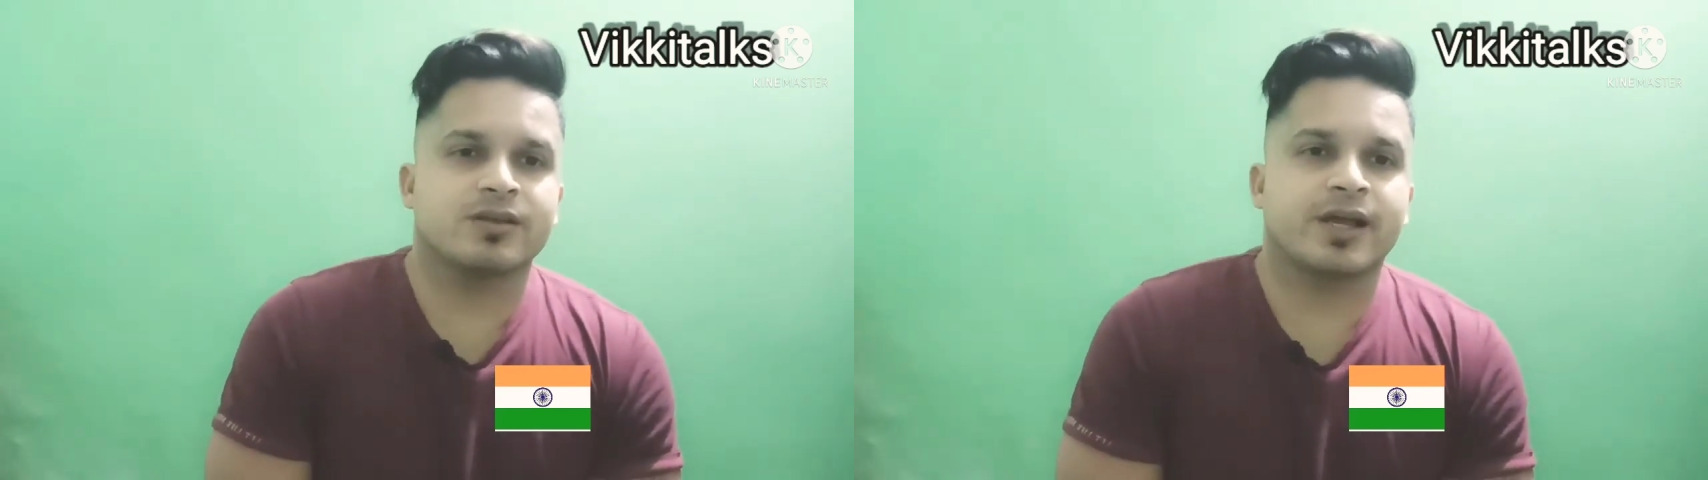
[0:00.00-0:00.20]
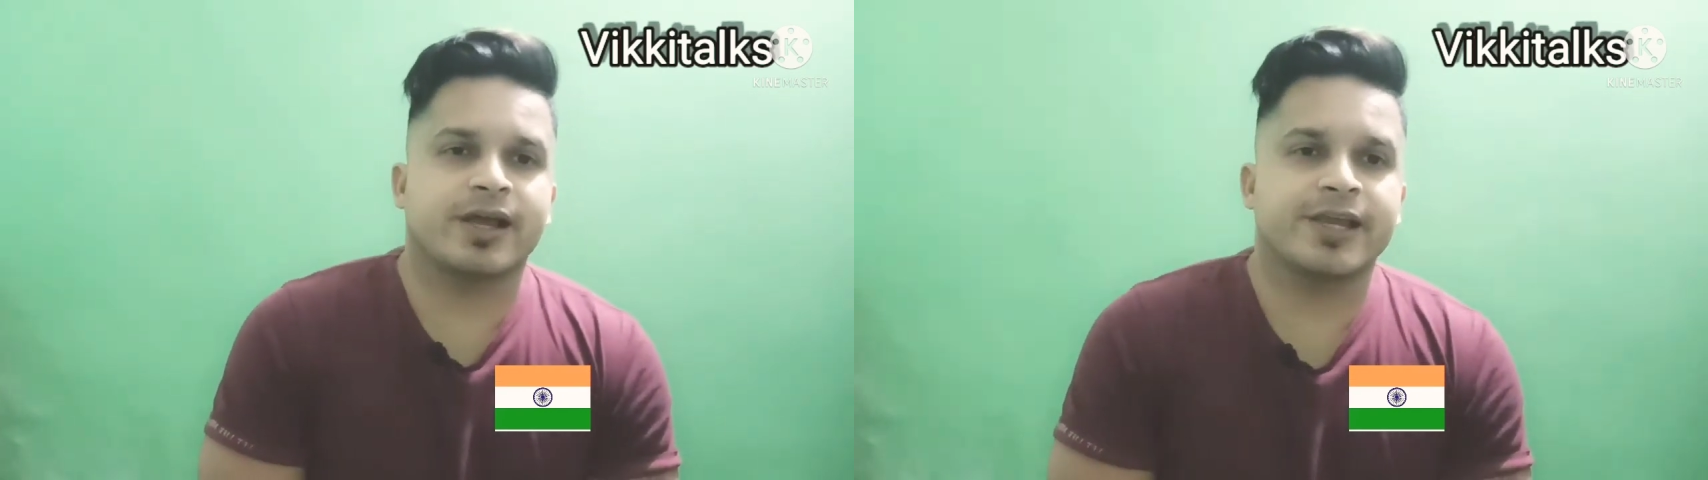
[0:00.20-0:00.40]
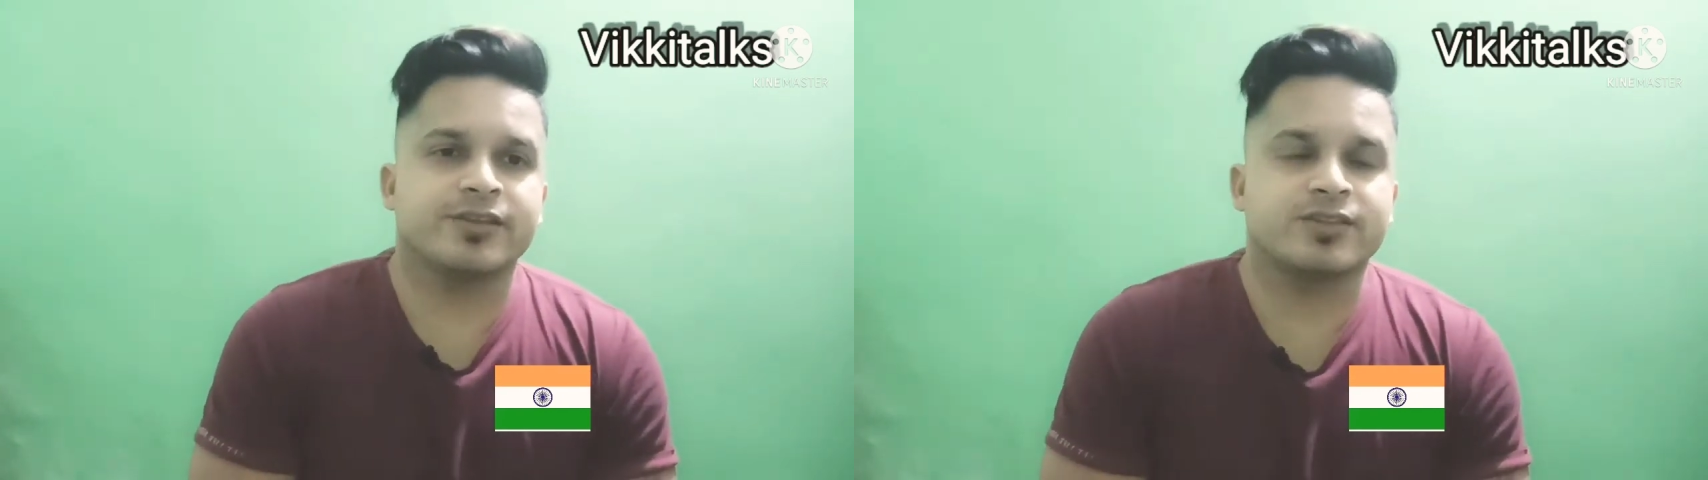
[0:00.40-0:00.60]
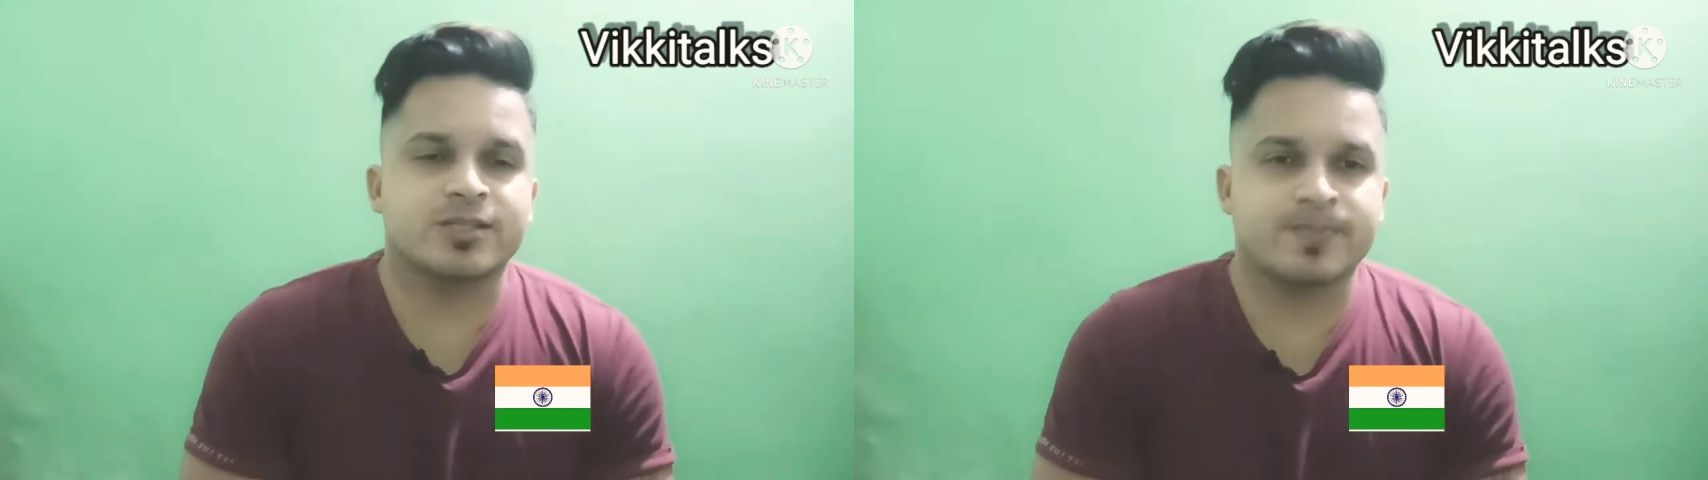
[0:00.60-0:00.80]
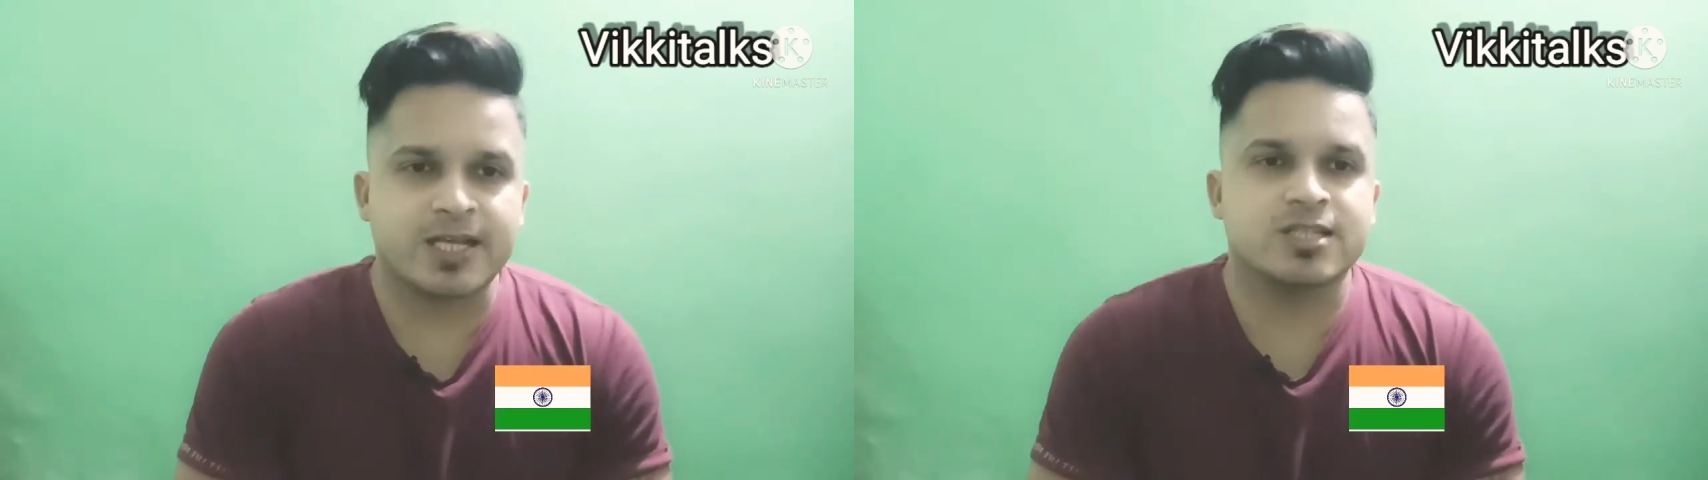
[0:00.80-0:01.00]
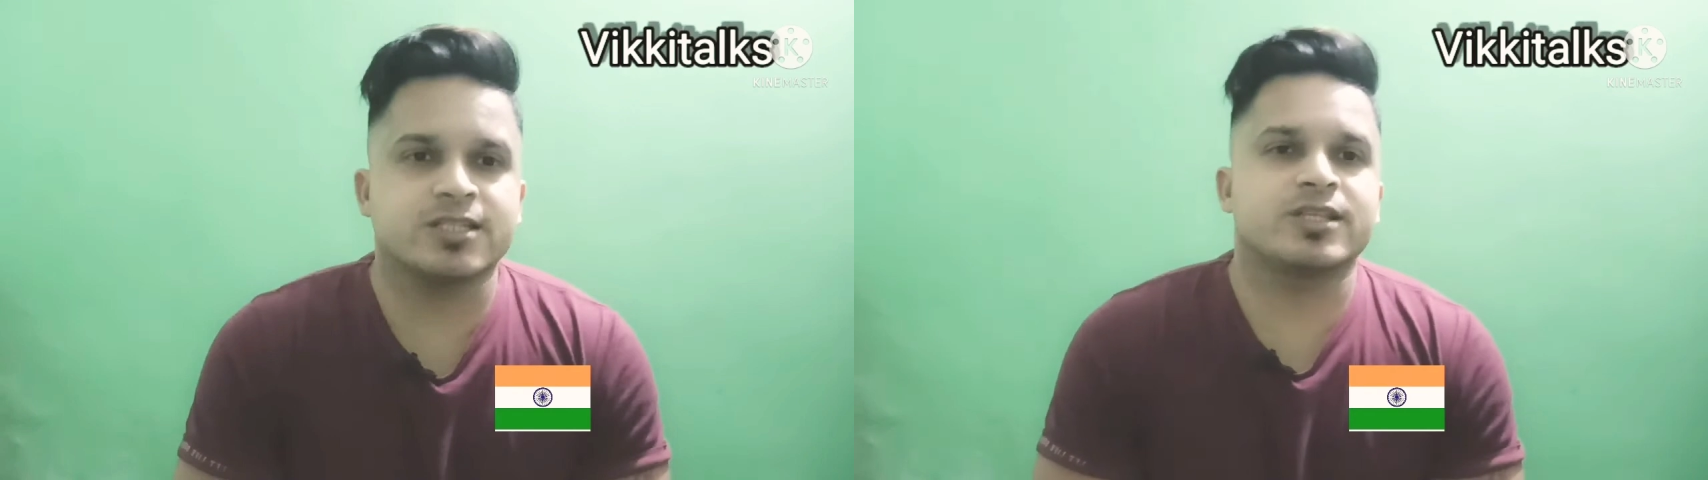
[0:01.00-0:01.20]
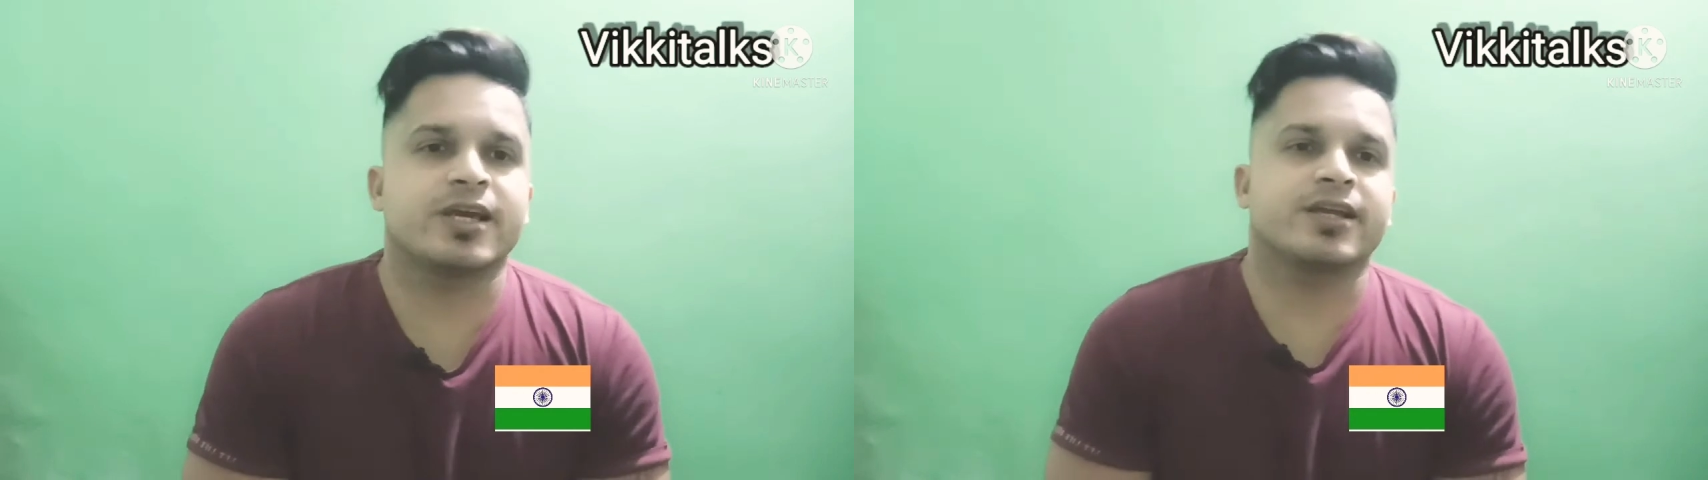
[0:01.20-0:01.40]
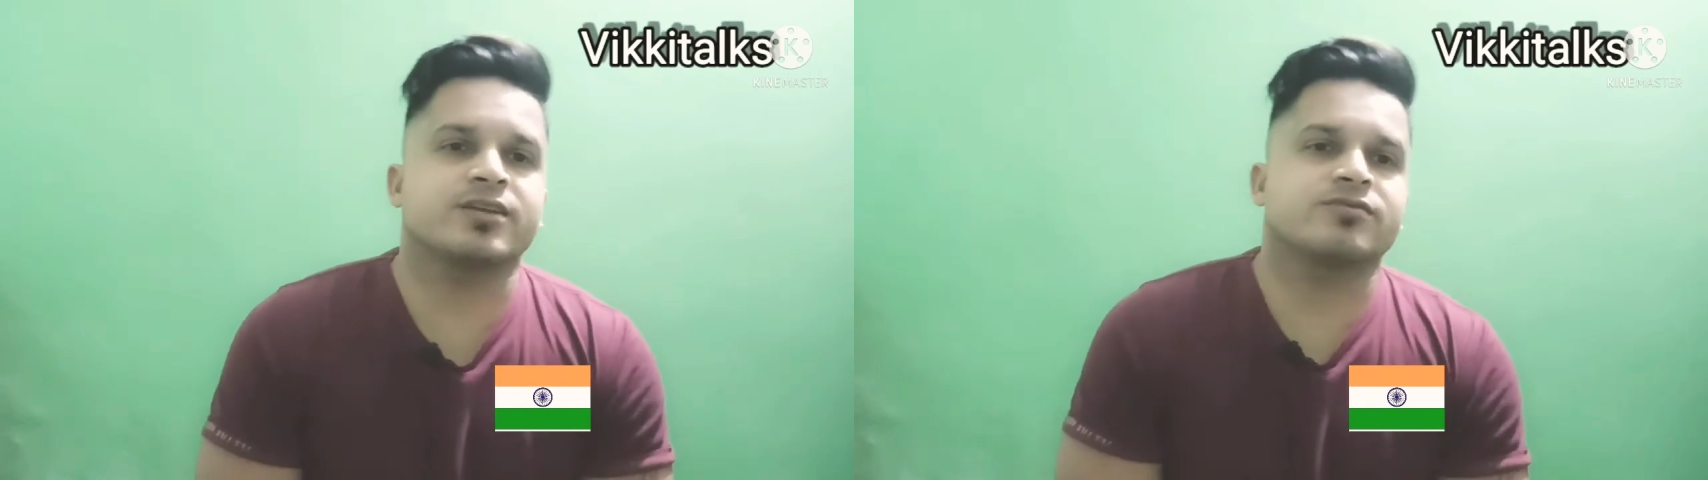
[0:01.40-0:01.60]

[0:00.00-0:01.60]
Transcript: I especially thank